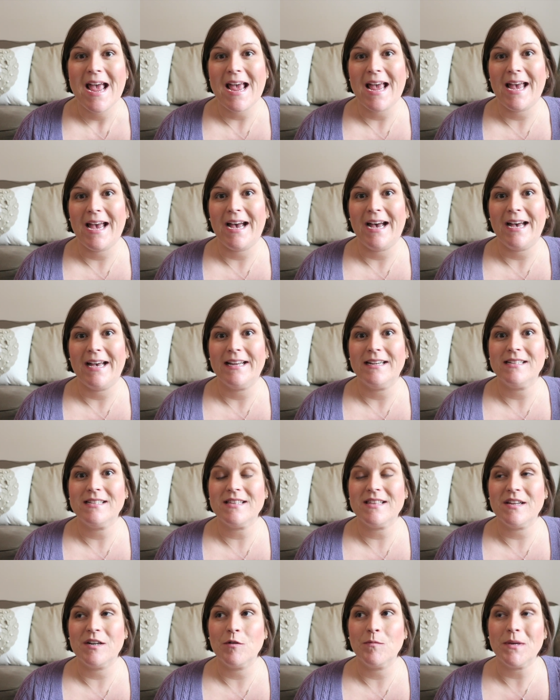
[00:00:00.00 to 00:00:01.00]
And
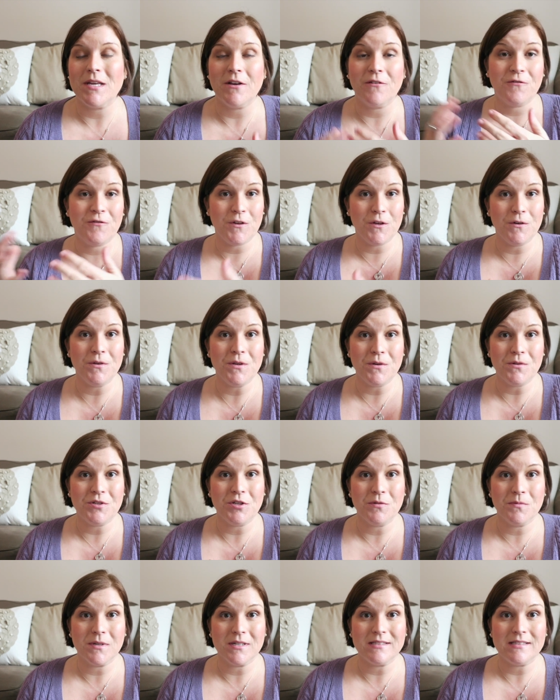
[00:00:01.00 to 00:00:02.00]
there'll be a few
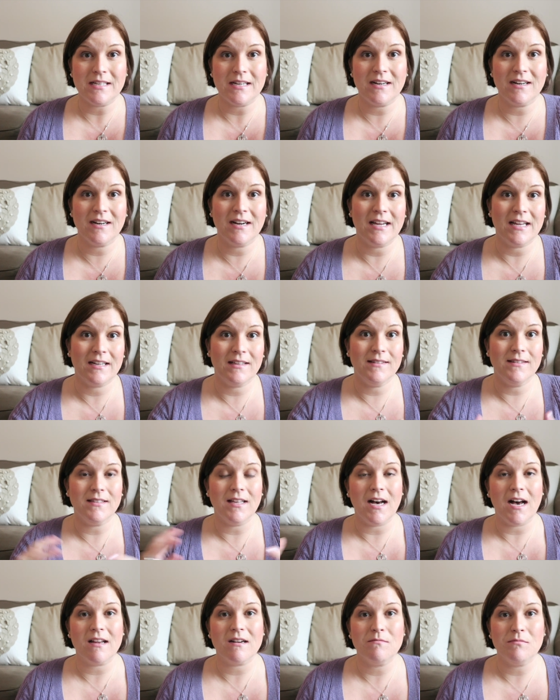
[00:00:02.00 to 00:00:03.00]
YouTubers there and a
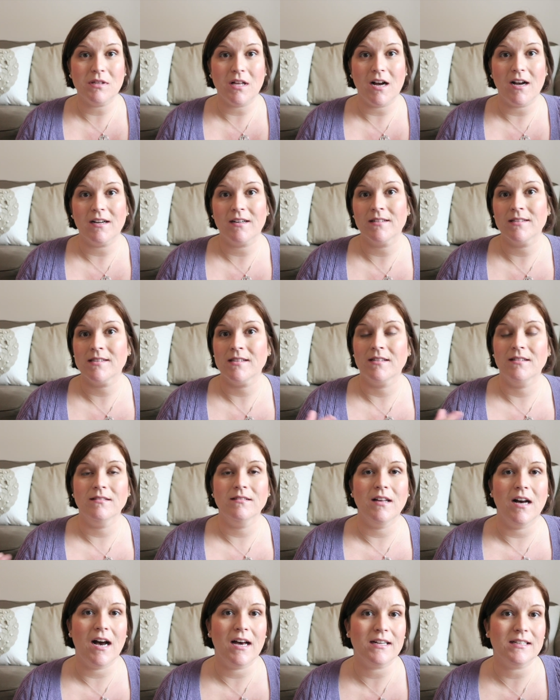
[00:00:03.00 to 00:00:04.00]
lot of bloggers and a
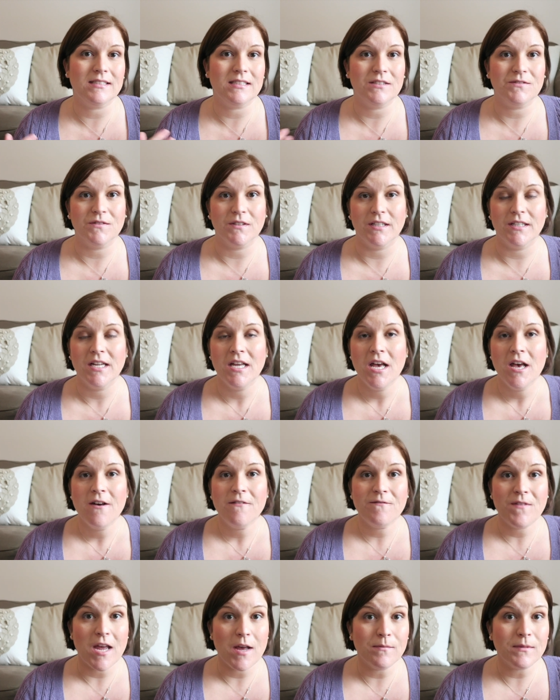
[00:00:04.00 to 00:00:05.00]
lot of different
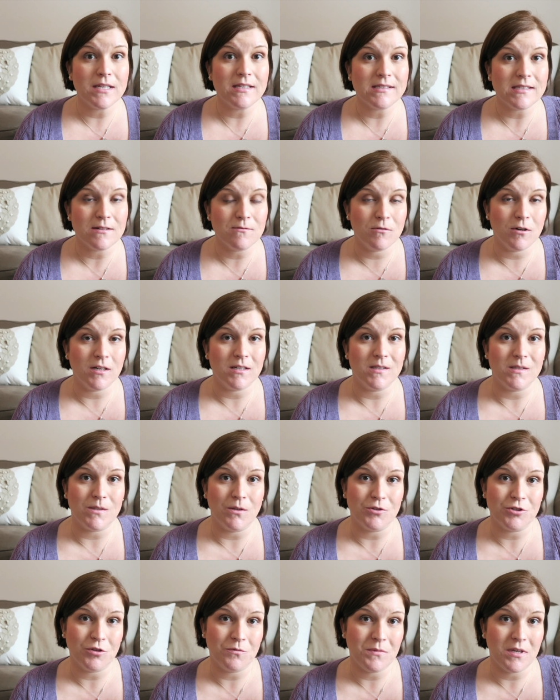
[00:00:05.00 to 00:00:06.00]
families that work in
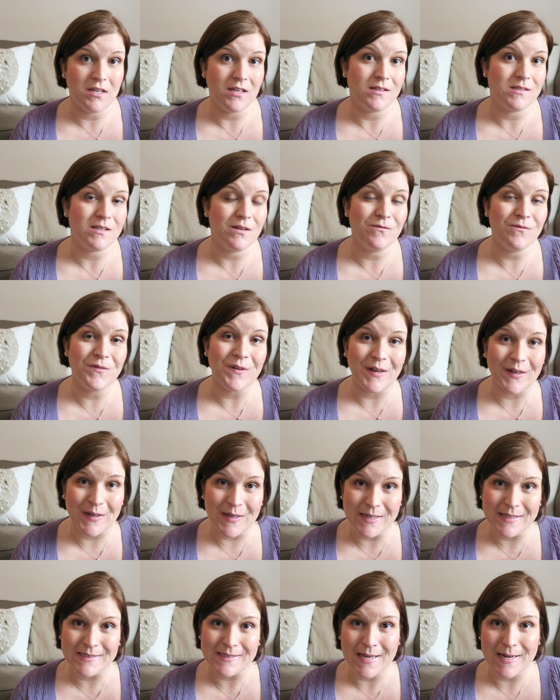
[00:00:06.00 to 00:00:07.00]
social media. So I'm
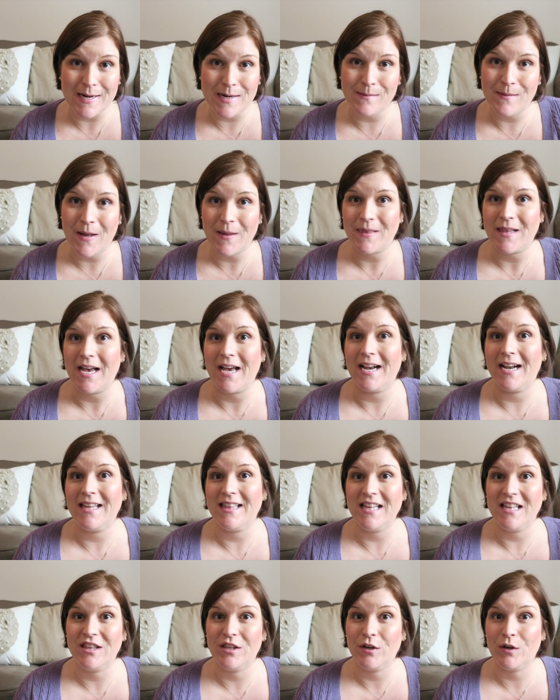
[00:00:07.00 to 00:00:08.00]
very excited about that. I
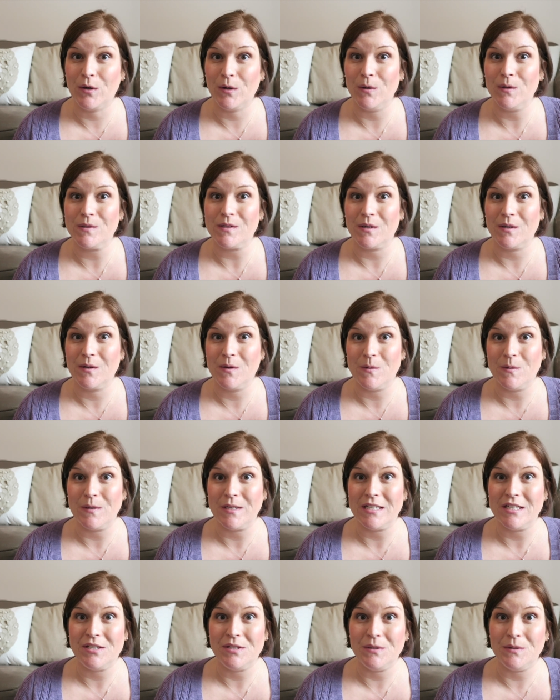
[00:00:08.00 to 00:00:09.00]
think the girls are
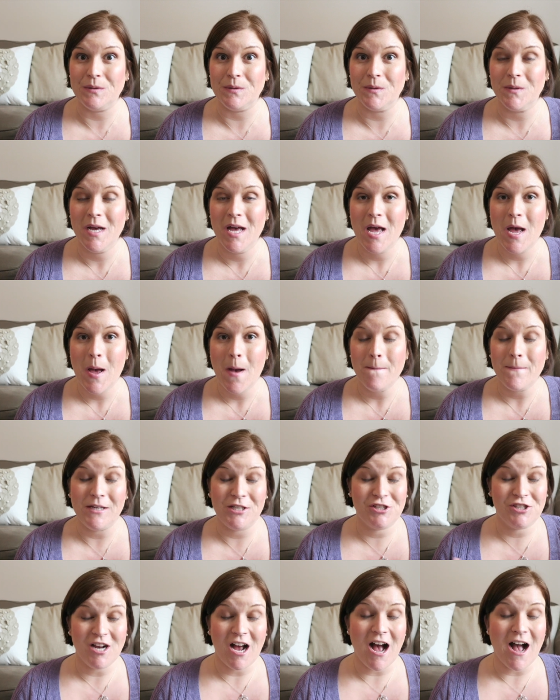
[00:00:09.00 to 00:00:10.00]
going to be
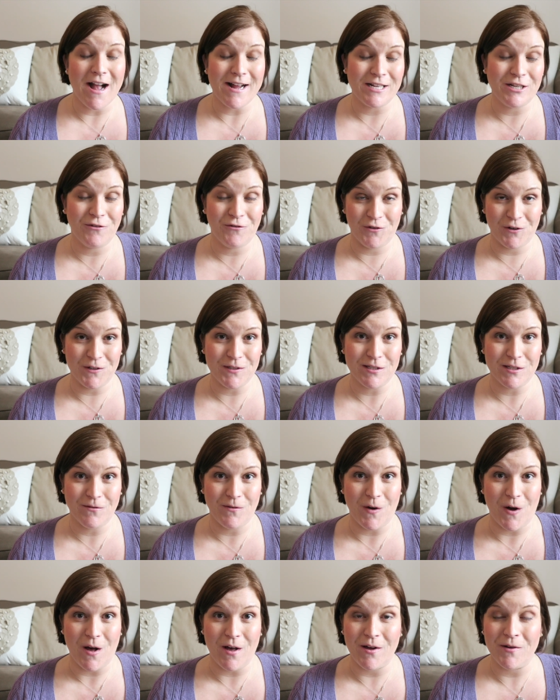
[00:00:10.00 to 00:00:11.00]
shocked, first
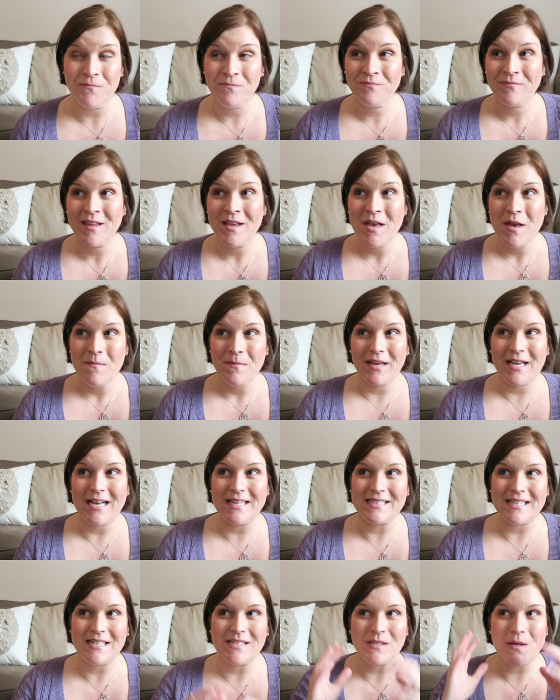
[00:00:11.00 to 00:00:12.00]
of all,
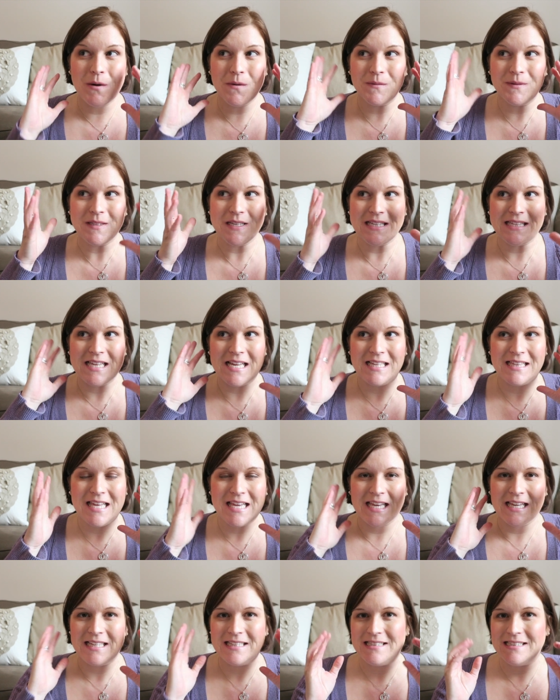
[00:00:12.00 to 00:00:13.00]
because I don't really think they
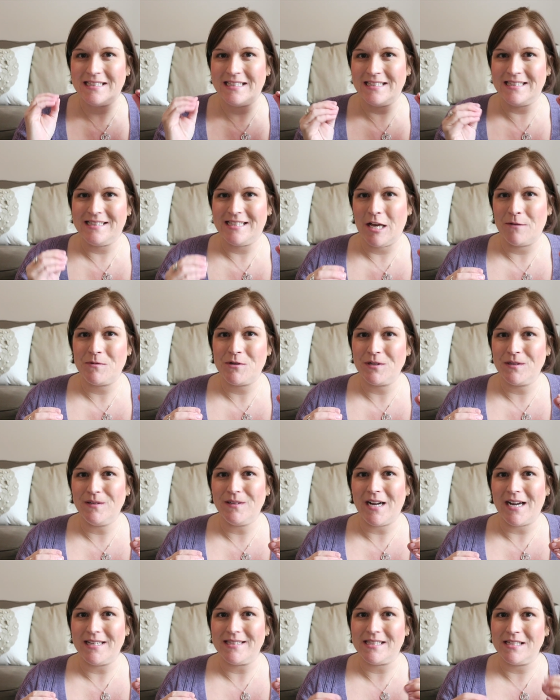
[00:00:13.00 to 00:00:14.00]
can
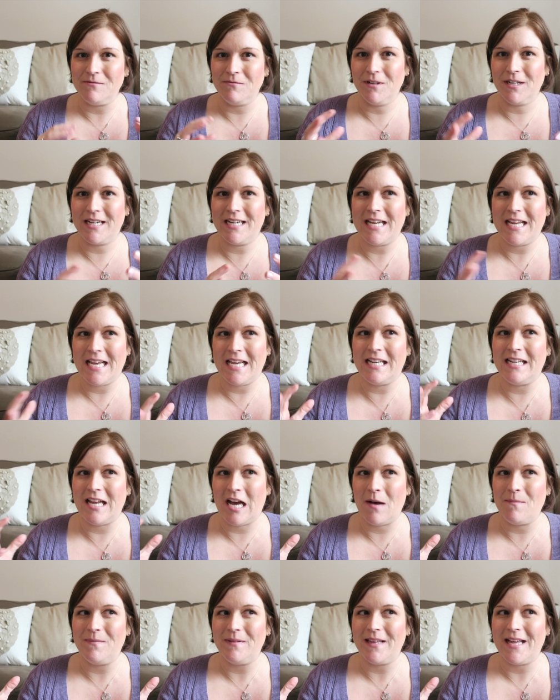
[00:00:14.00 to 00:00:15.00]
conceptualize that we're gonna end
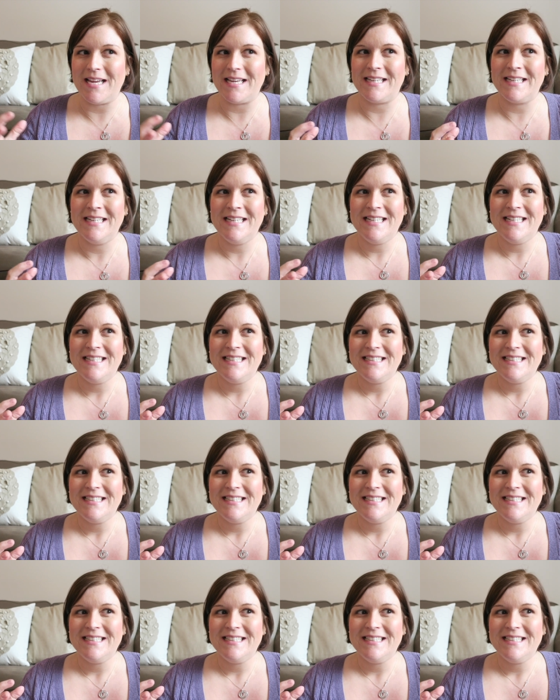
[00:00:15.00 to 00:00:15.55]
up like,